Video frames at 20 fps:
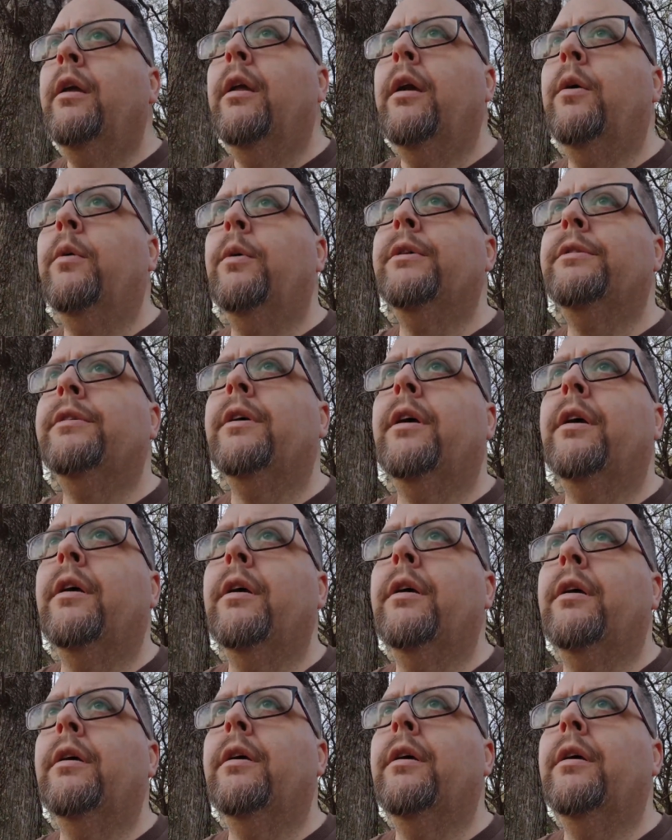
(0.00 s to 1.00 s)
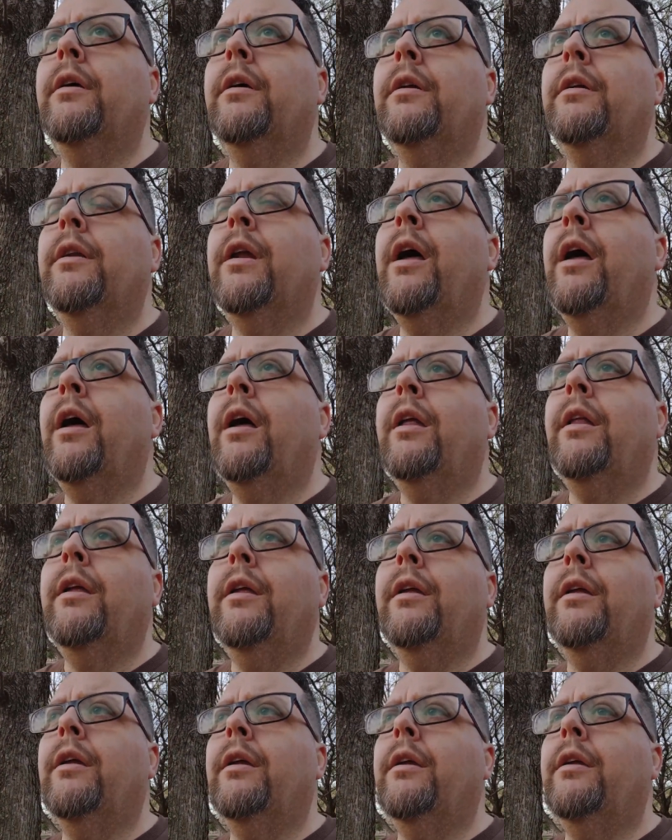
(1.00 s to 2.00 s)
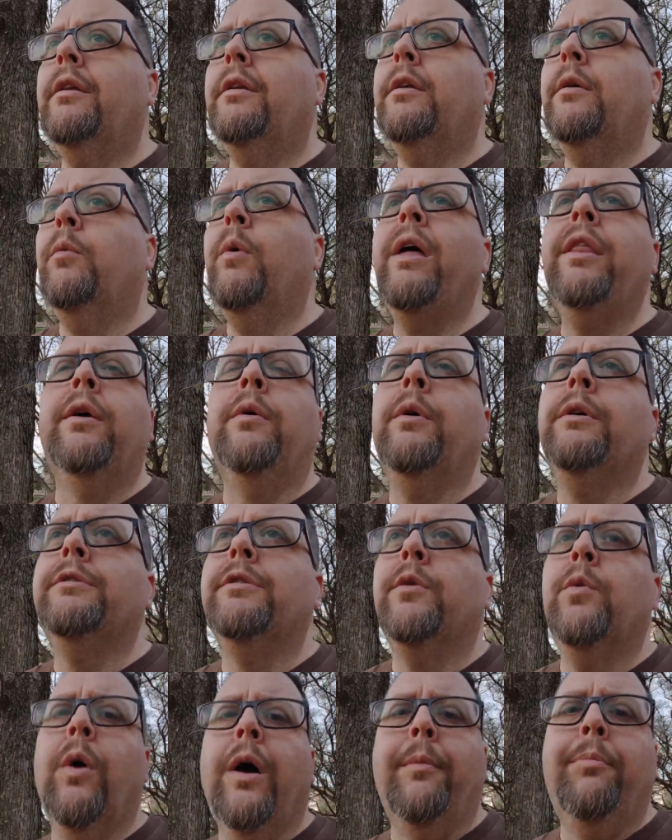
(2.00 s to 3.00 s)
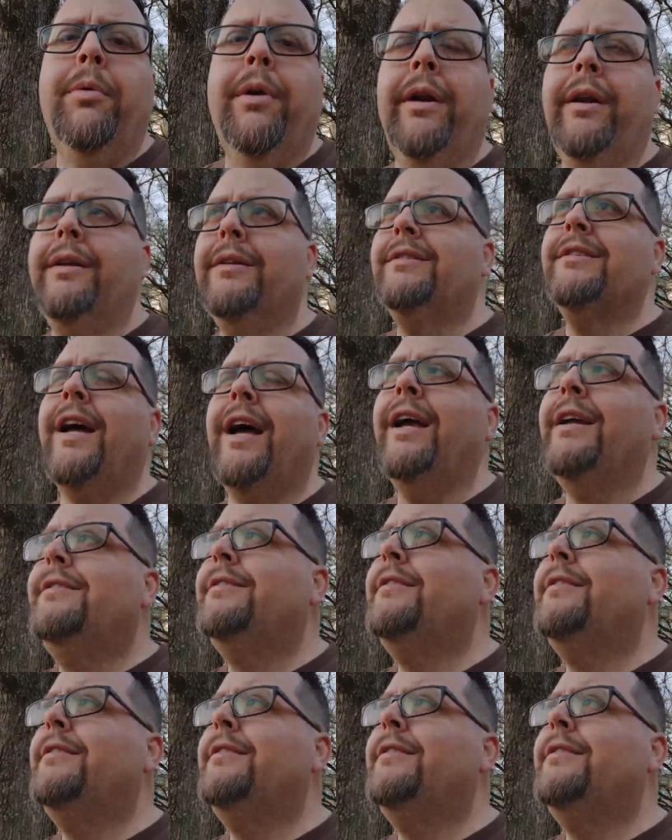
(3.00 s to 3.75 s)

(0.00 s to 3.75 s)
there was the weather wasn't cooperating. The sky